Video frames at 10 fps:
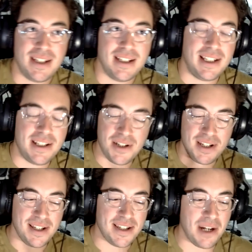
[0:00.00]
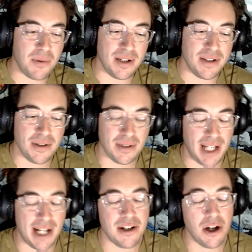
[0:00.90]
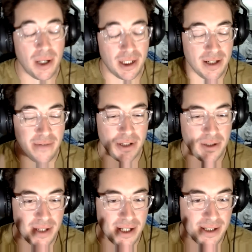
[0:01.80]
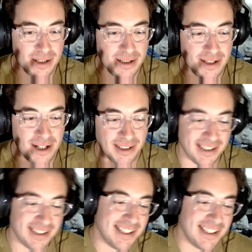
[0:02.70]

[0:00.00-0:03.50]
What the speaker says: it's just insane what you do. Like I know I could never do that. Not like,